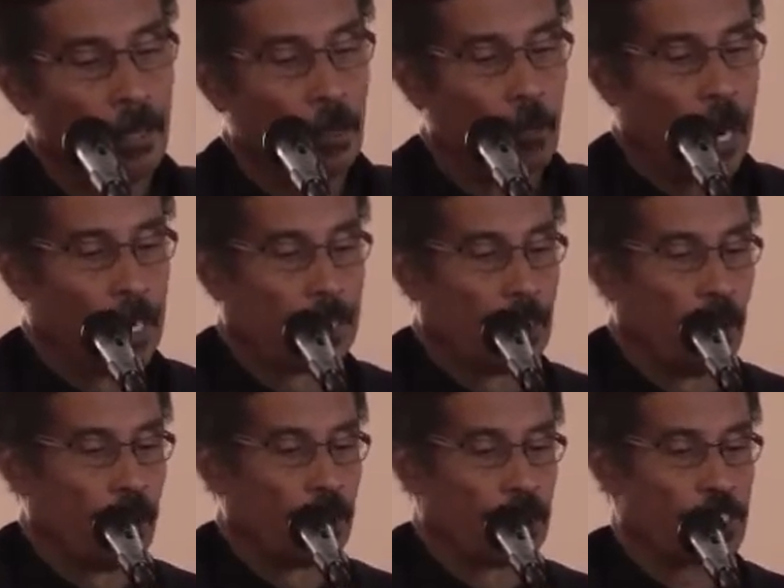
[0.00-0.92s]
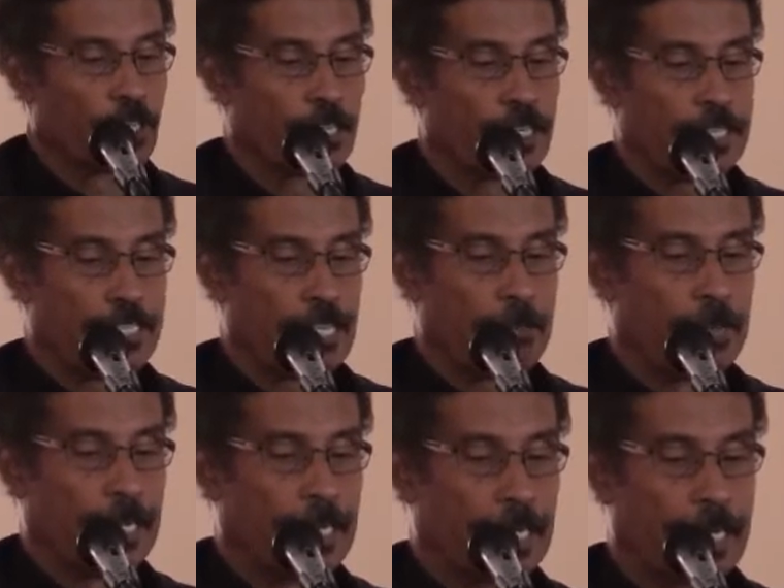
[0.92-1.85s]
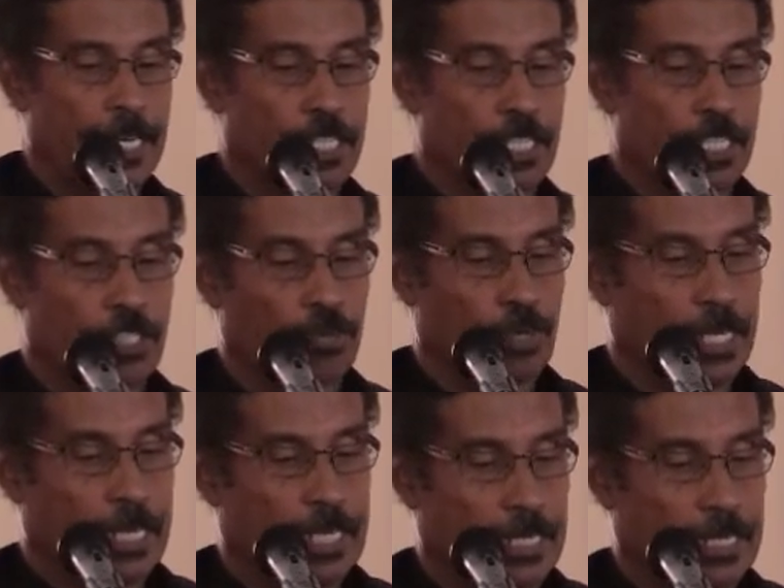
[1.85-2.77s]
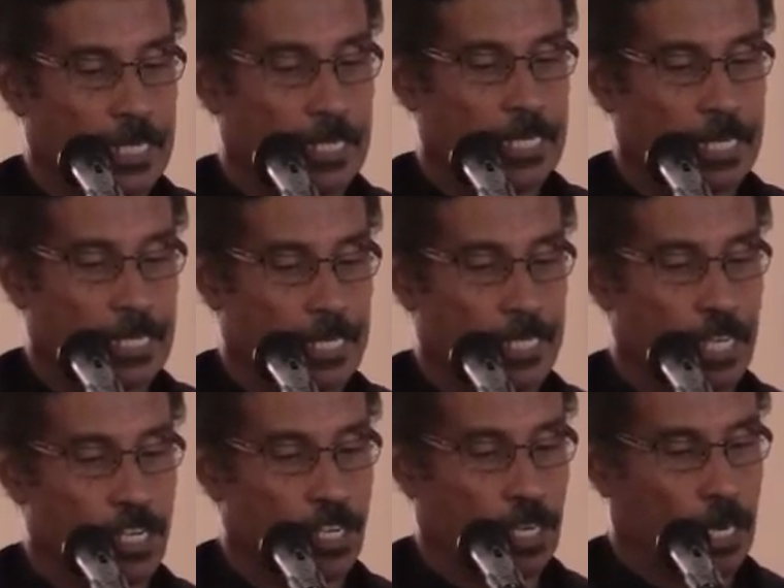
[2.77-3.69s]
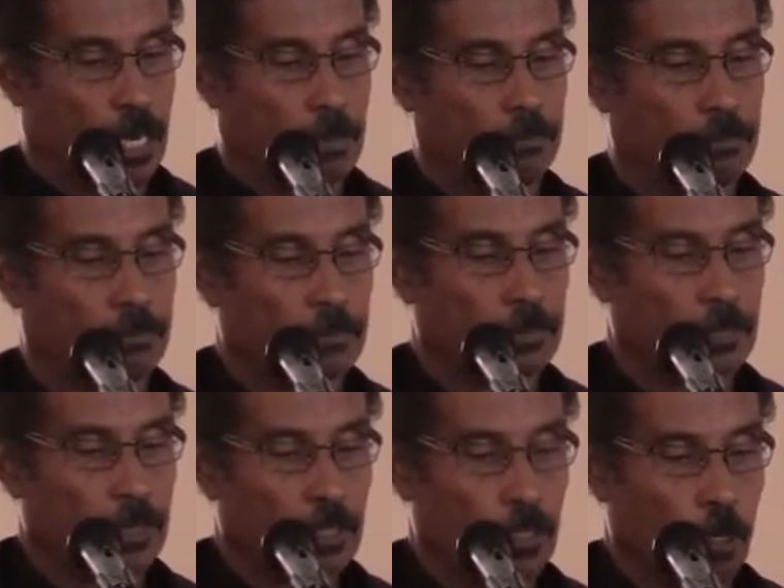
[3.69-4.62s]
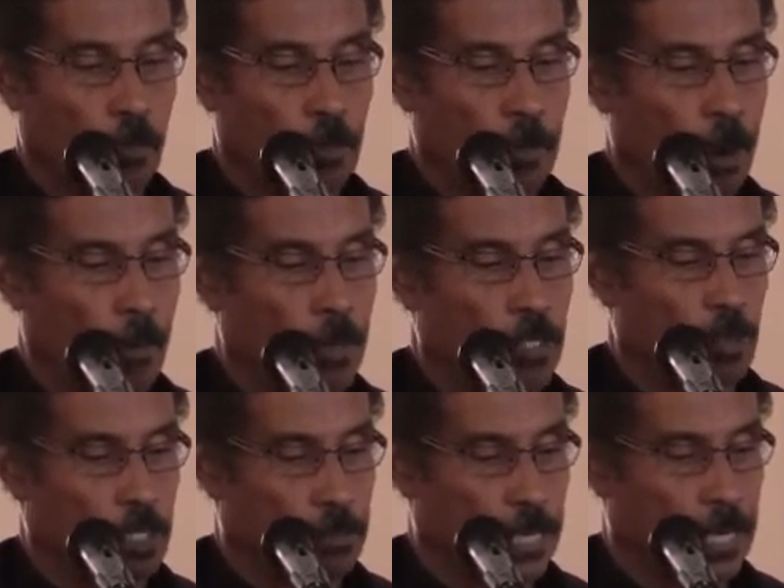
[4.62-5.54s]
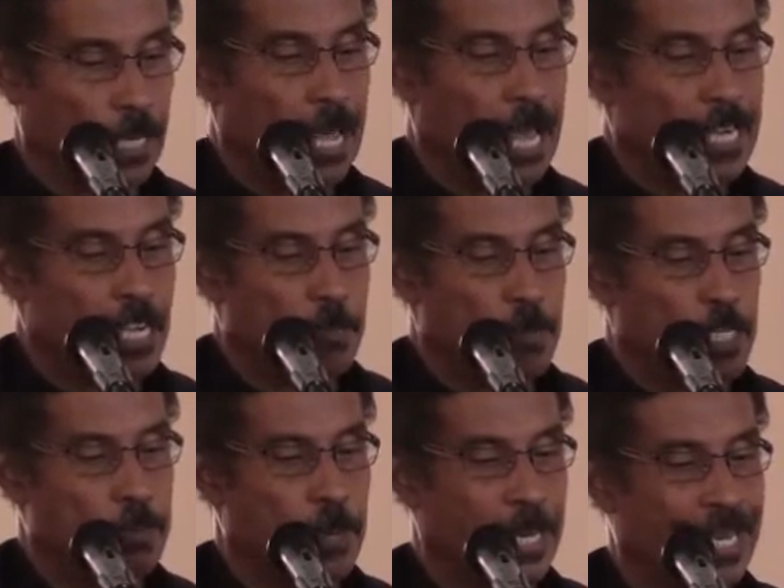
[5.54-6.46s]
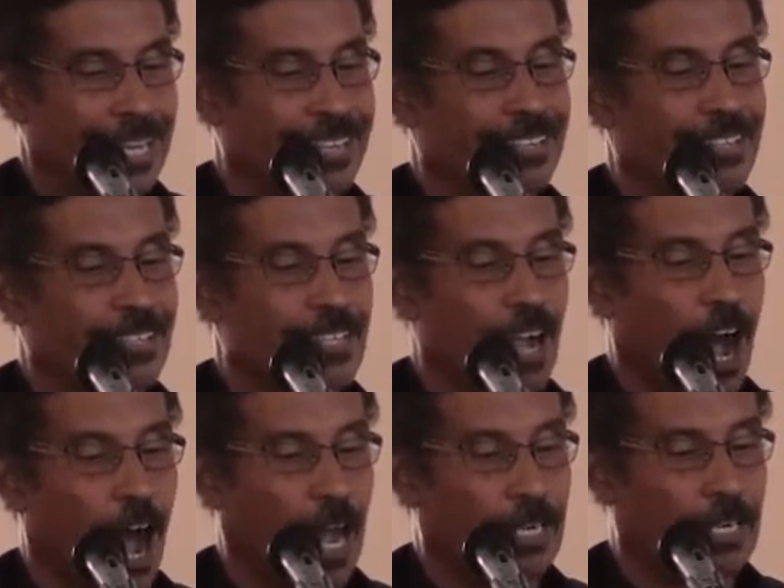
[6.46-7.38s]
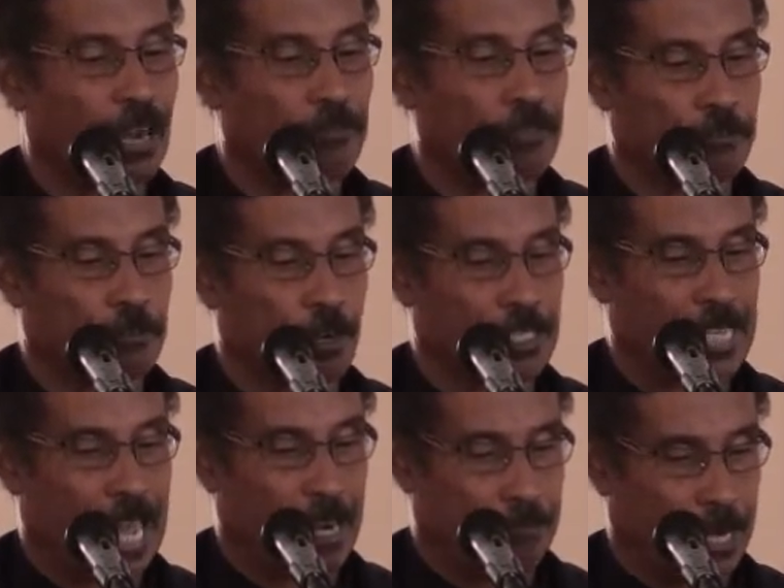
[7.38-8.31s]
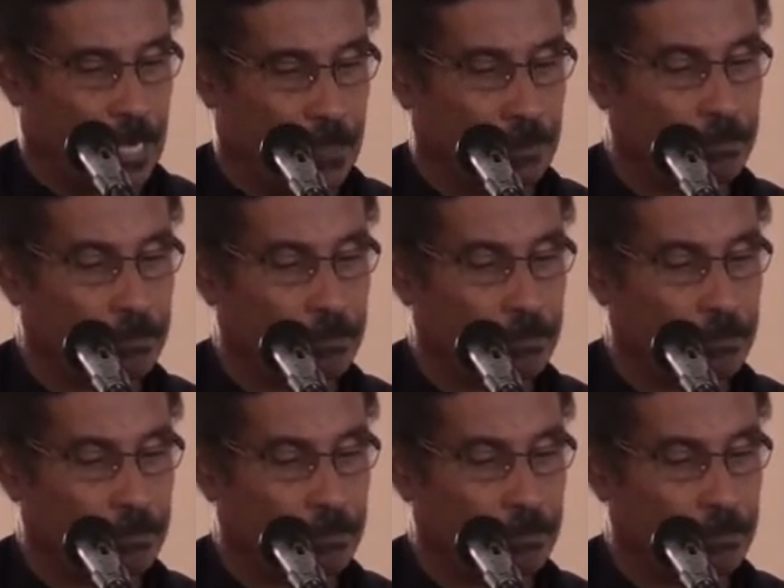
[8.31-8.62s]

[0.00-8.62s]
Wagner understood the statement in Galatians 3:19 till the seed should come to whom the promise was made to be speaking not of the first advent